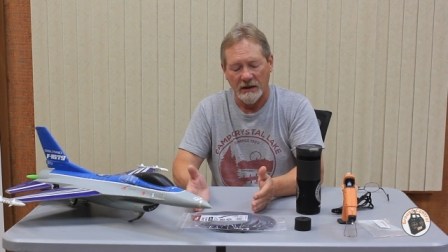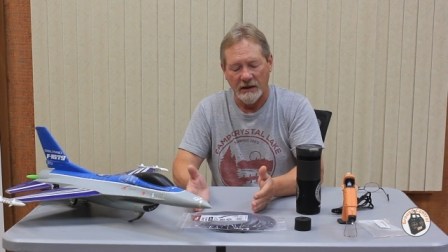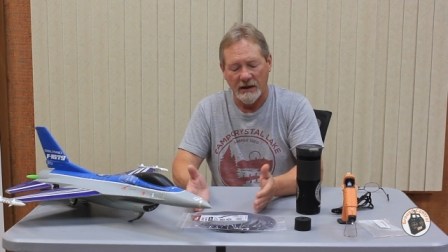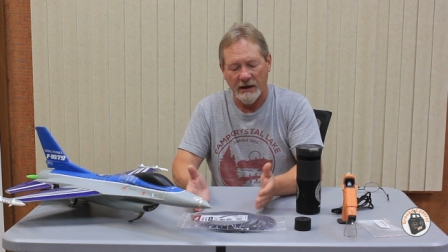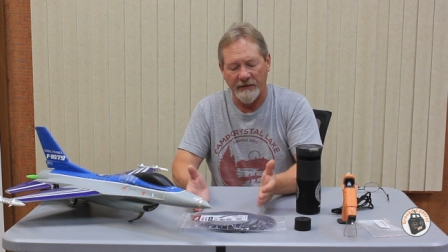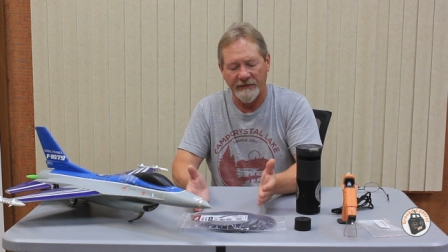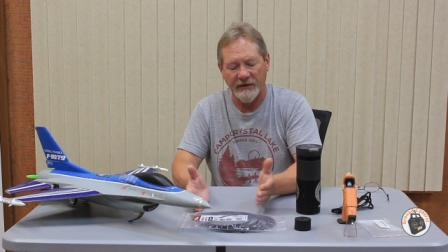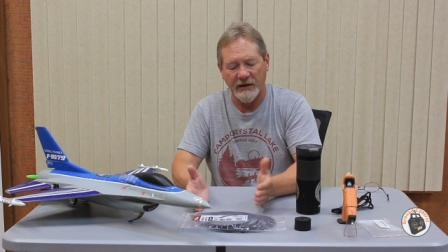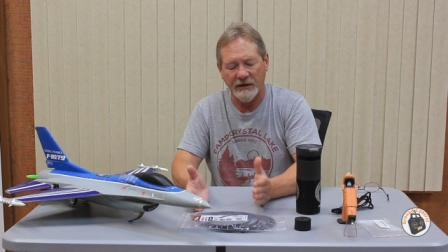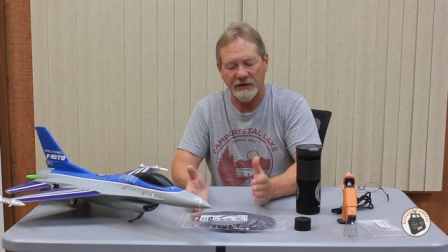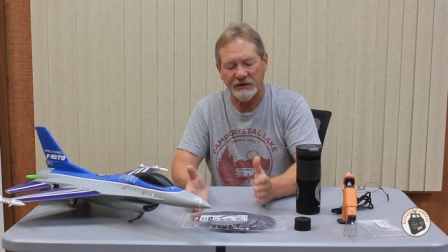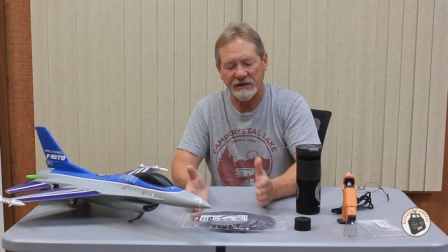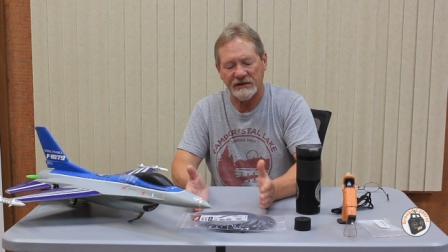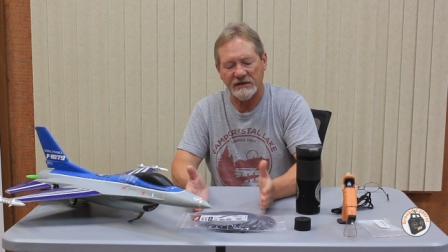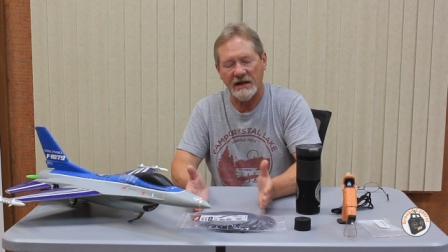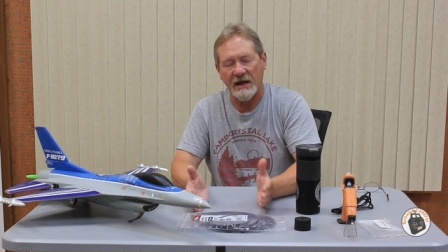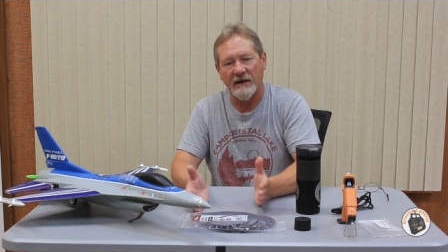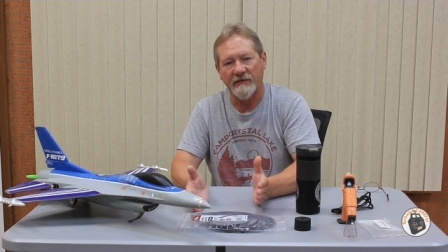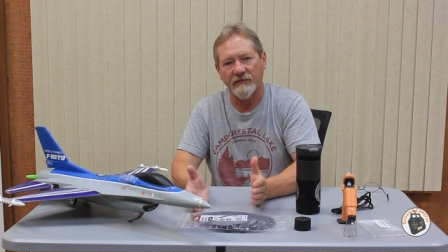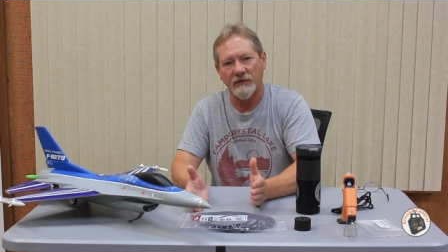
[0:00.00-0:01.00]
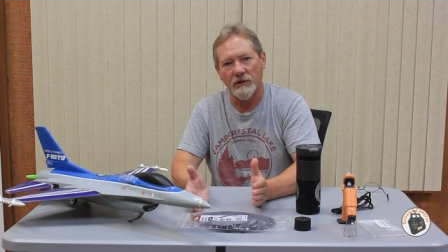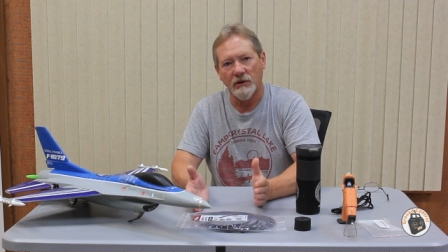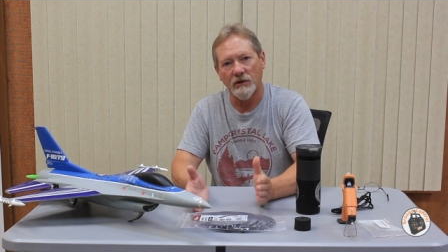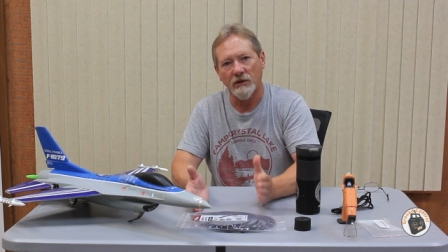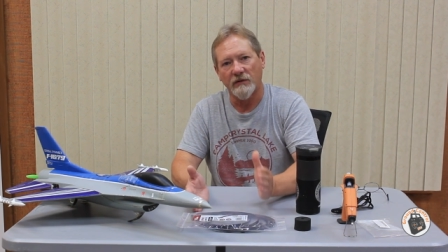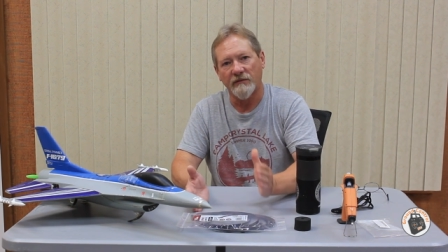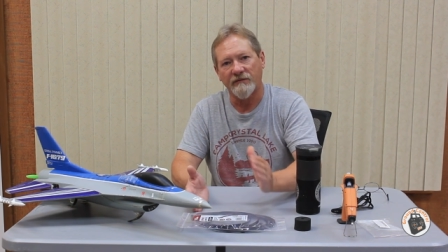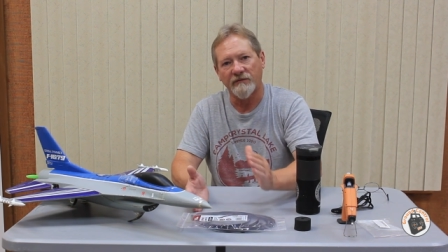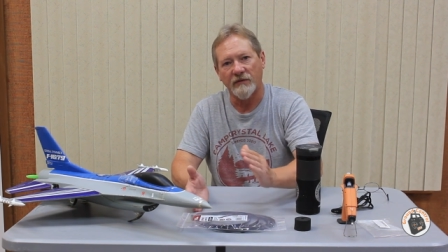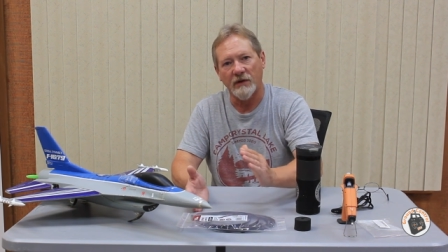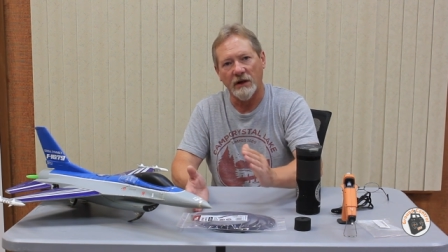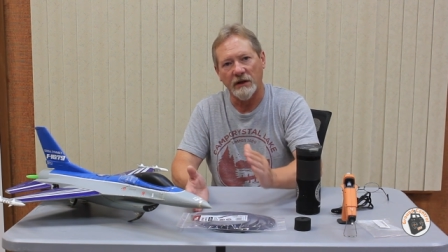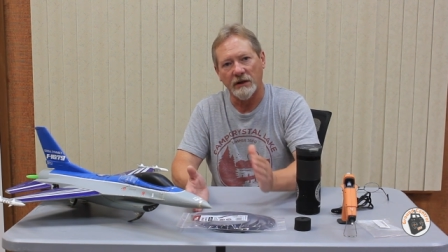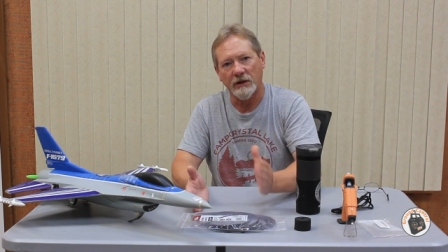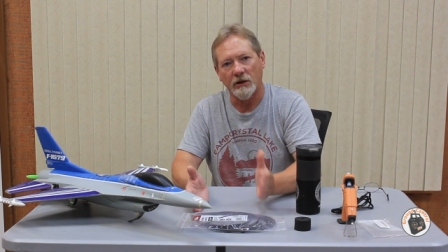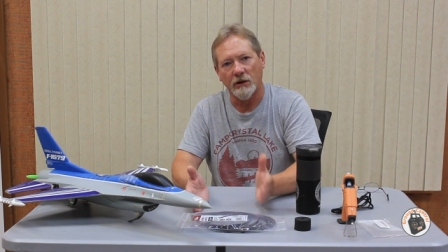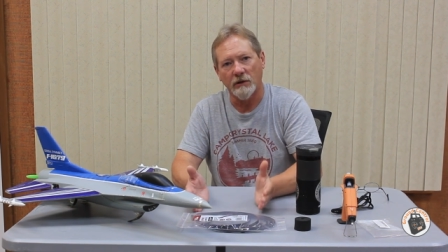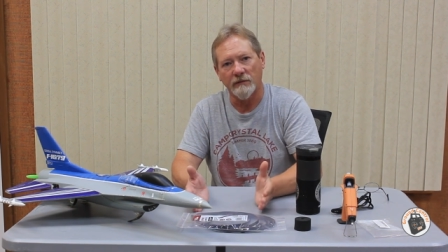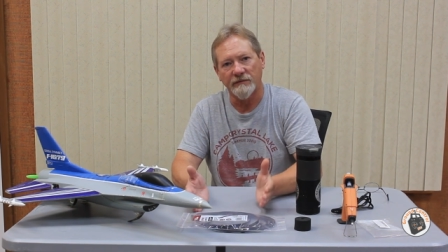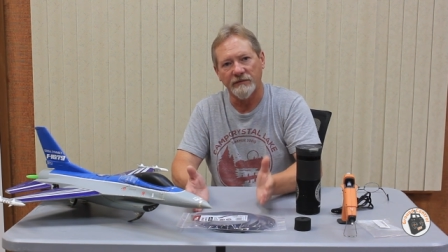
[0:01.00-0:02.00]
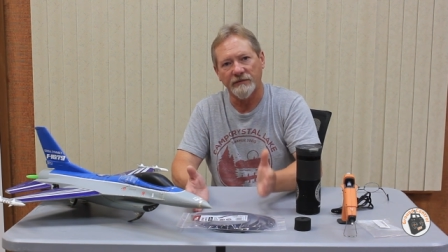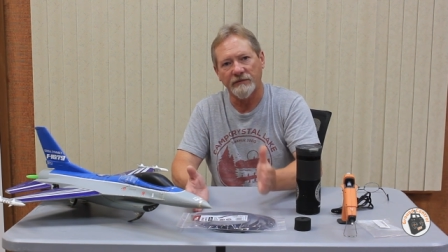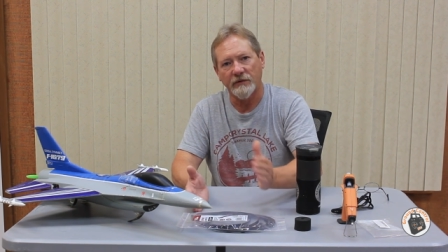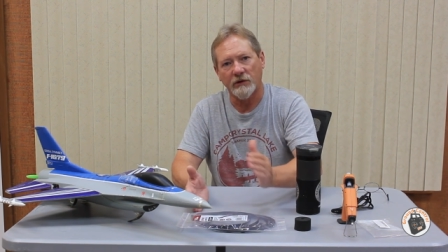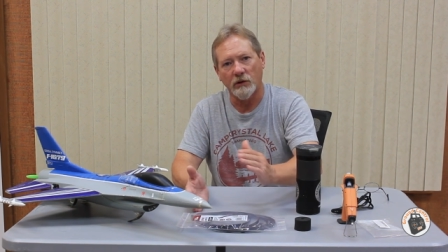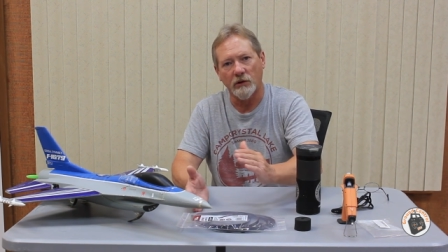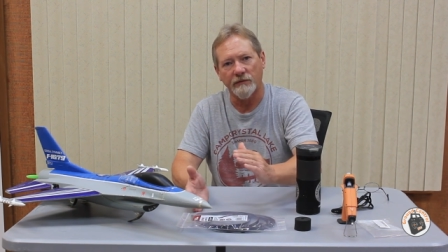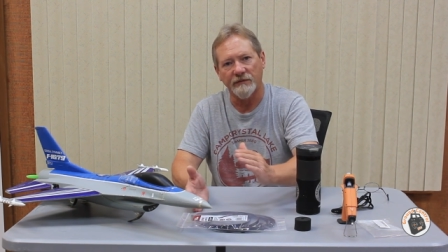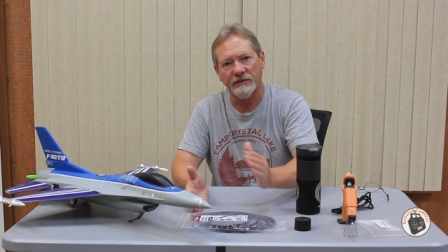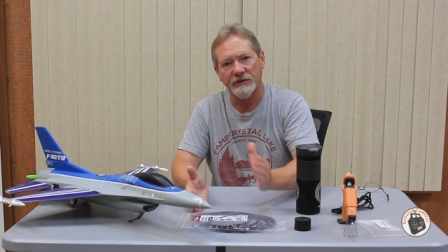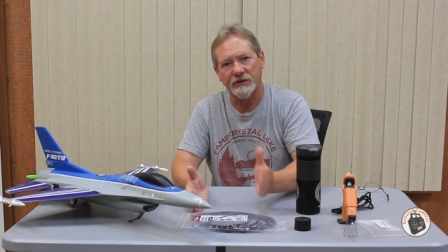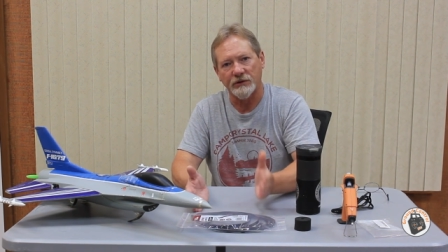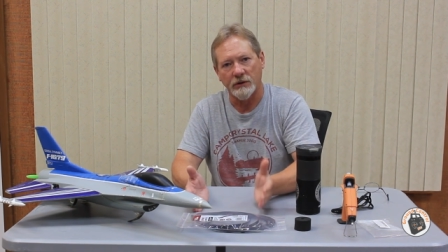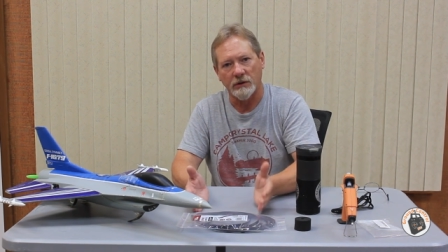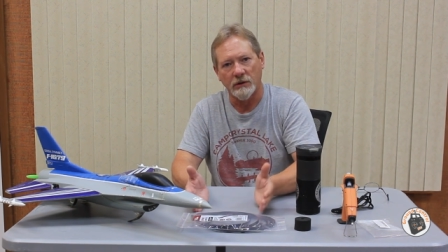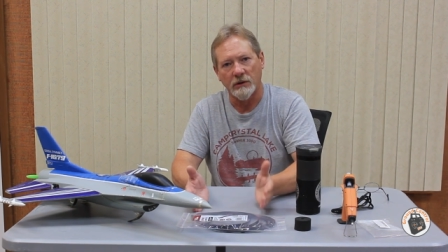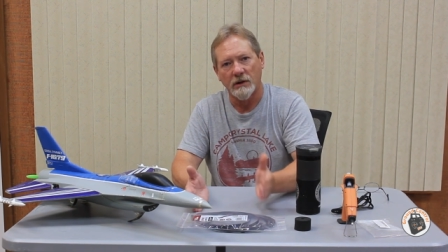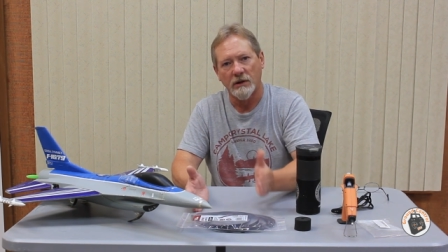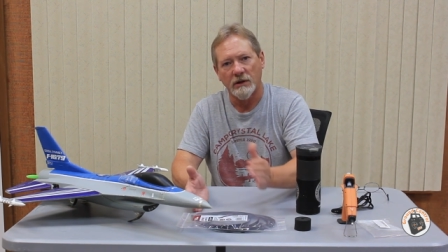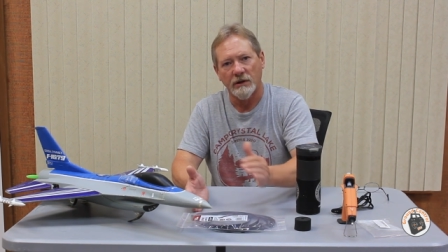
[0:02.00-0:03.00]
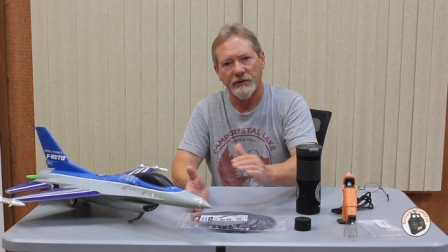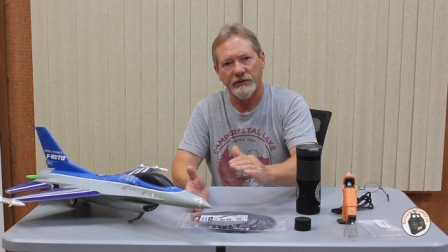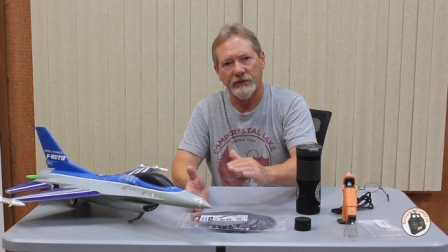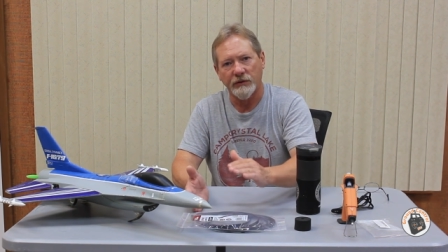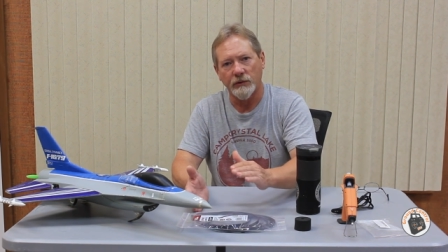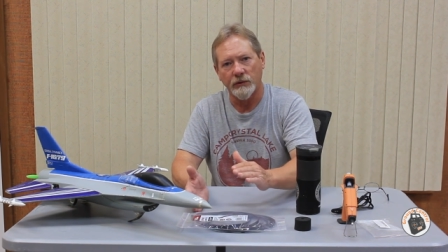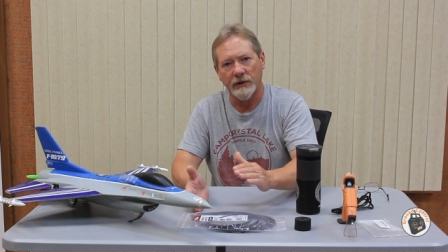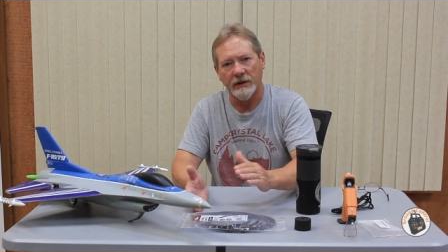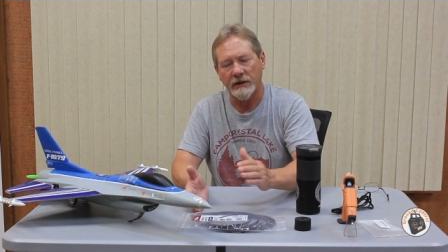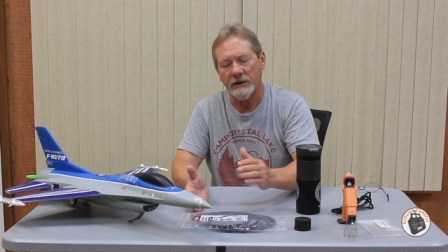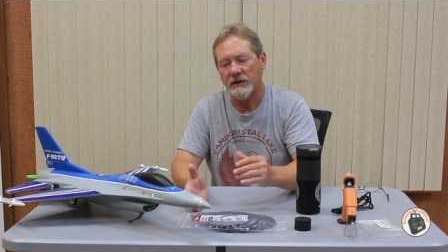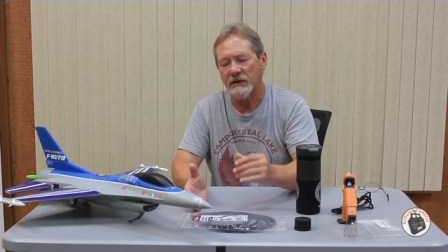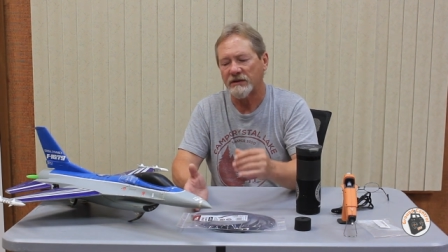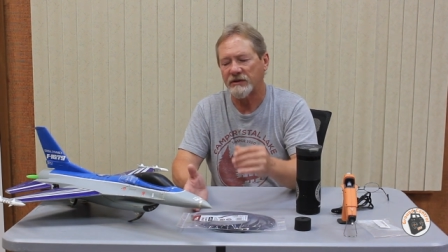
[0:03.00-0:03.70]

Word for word: and then just have a little front curvature to it,